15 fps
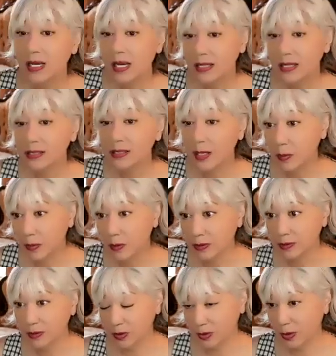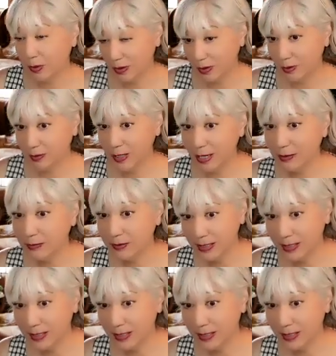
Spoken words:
as they were starting their lives.